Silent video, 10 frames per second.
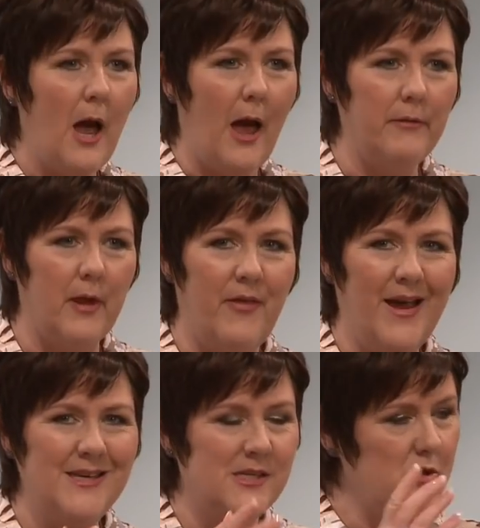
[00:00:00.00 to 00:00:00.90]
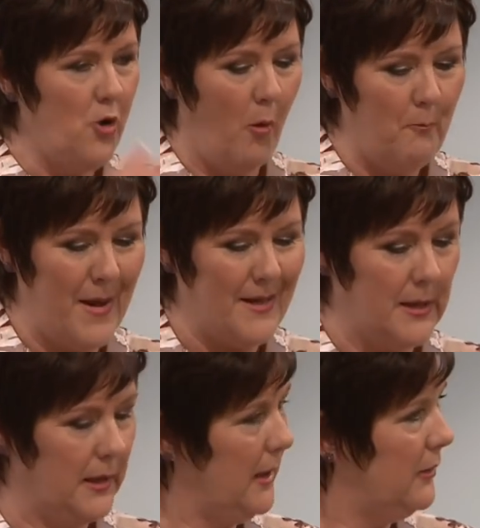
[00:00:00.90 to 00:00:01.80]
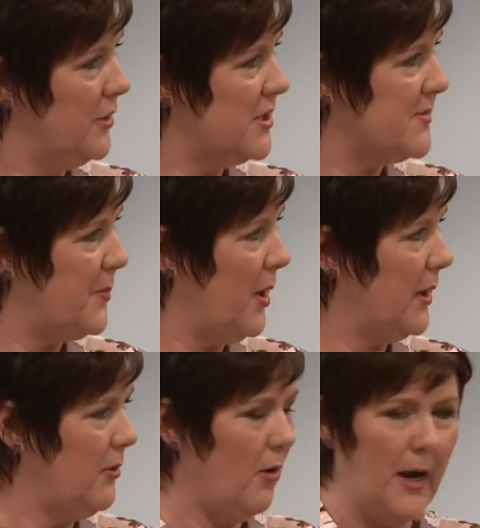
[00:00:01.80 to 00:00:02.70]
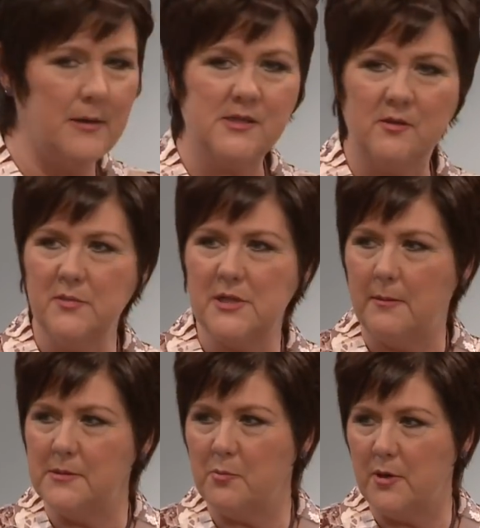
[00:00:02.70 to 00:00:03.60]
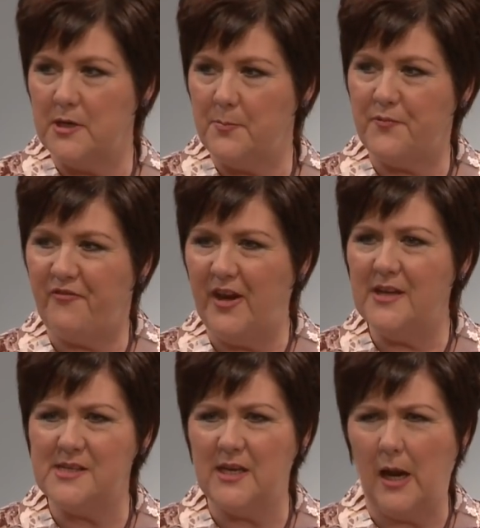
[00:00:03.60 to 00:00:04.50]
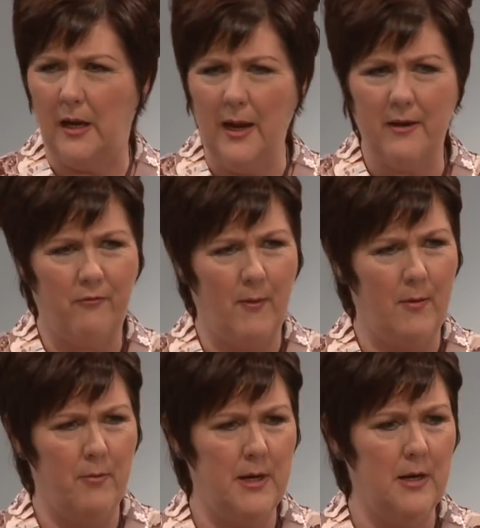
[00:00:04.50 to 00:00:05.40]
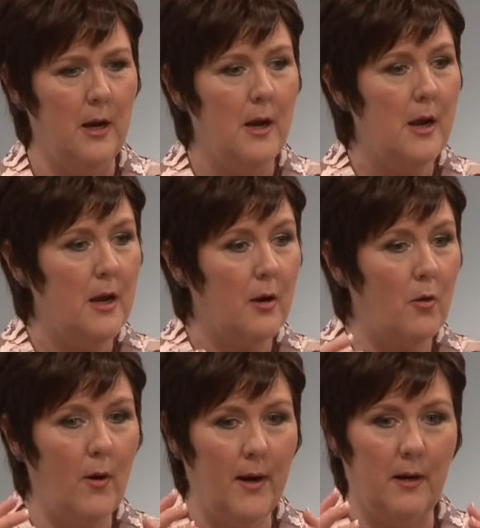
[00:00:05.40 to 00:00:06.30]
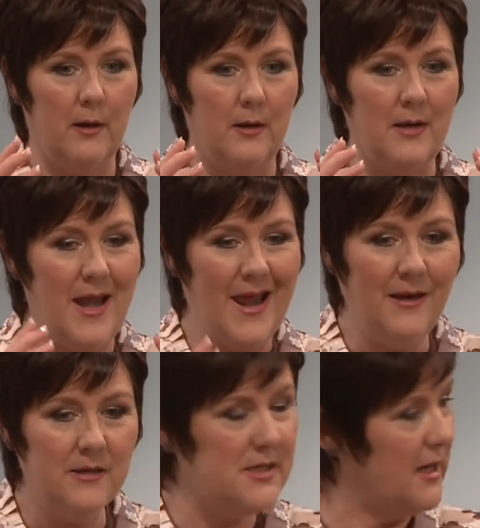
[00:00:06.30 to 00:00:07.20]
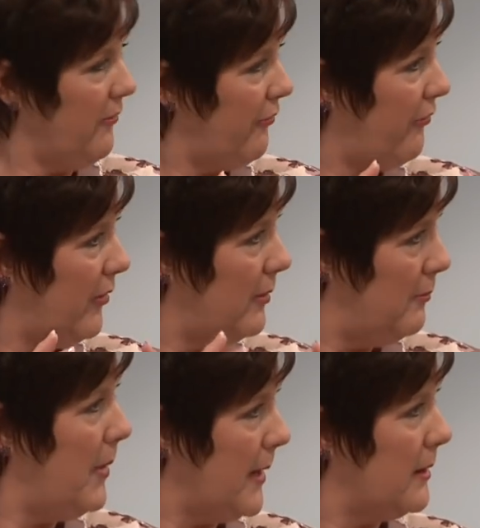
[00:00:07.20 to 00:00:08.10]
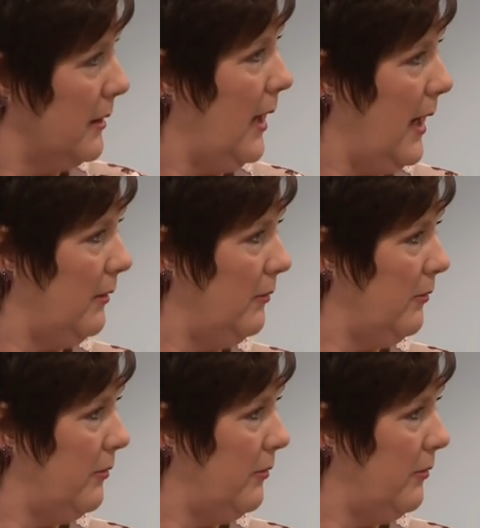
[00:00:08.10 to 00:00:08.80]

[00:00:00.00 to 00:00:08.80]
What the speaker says: And that is not mental illness, but, you know, and sometimes we're in a phase in our life where we're in quite negative mental health.